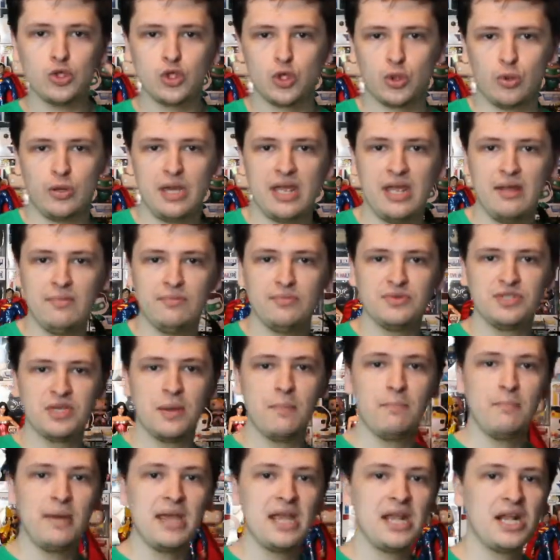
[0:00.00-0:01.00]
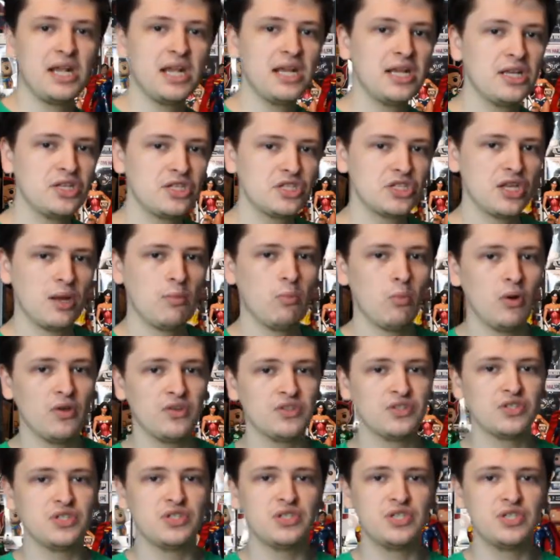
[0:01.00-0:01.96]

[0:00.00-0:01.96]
dreams and making someone